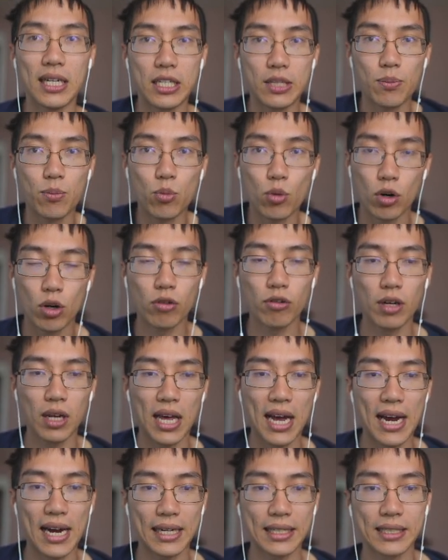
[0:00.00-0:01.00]
it's more
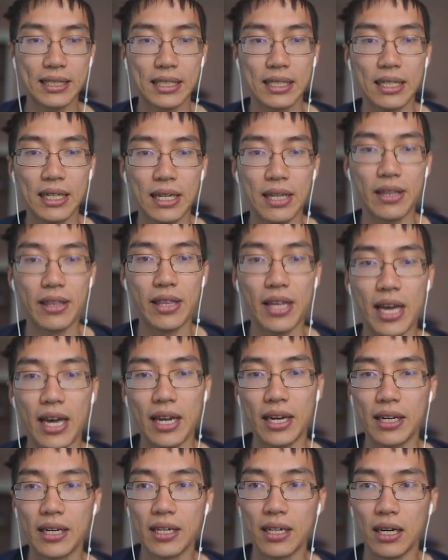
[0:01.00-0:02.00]
relaxed
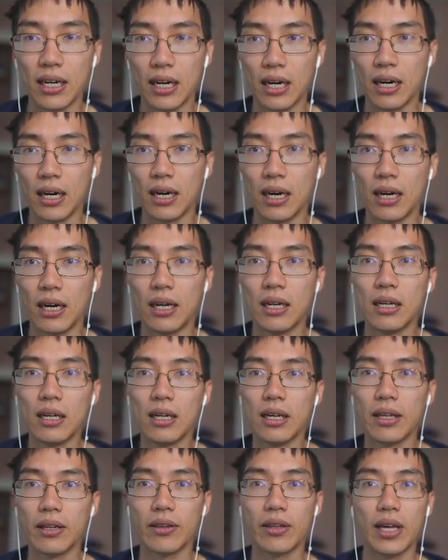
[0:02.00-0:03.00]
than
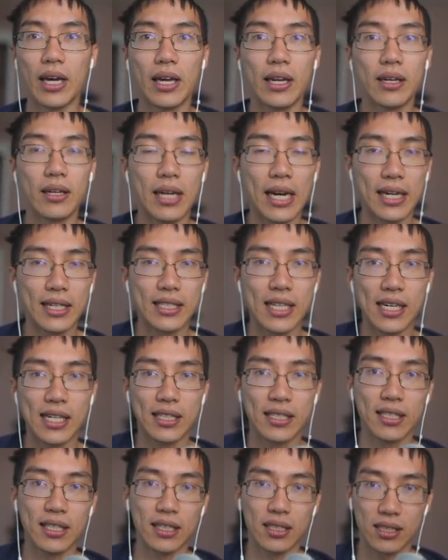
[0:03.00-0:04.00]

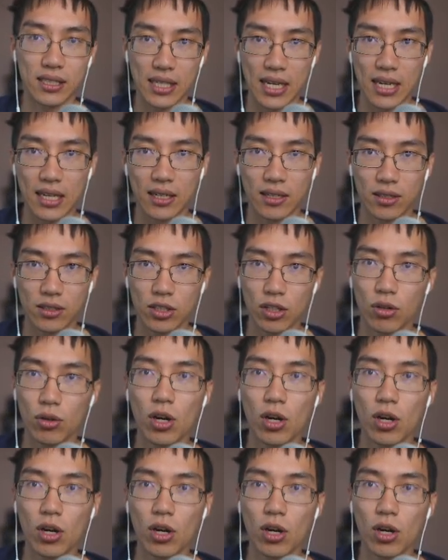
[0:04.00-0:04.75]
x86. And so